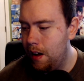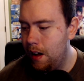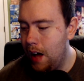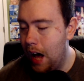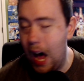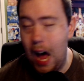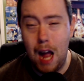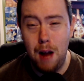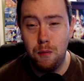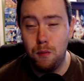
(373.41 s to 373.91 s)

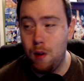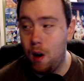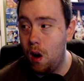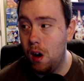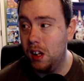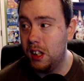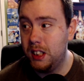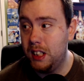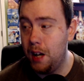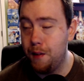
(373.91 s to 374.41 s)
I
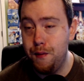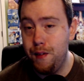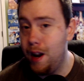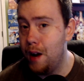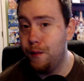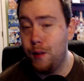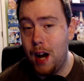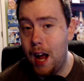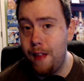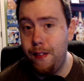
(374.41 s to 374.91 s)
honestly have
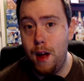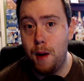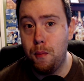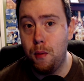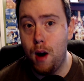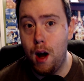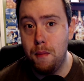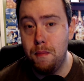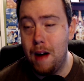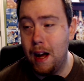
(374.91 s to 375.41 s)
never had that
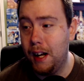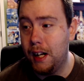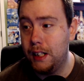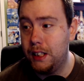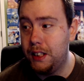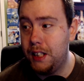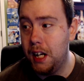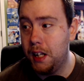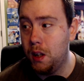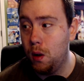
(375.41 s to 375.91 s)
problem. I could
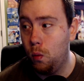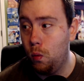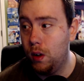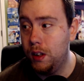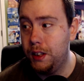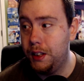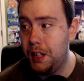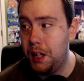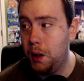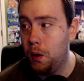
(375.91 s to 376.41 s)
stick to
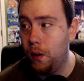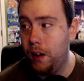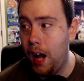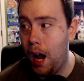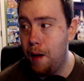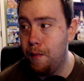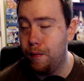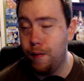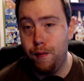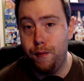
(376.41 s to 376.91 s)
one single
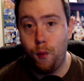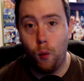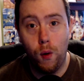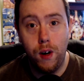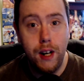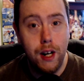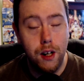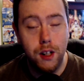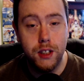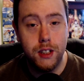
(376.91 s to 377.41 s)
game for 4
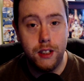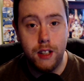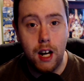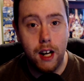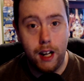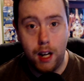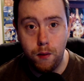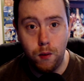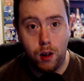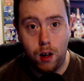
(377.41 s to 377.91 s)
years and
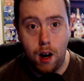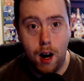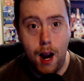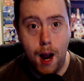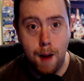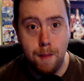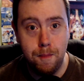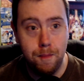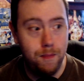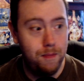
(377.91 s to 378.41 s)
not give a
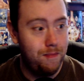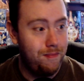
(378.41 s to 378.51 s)
crap.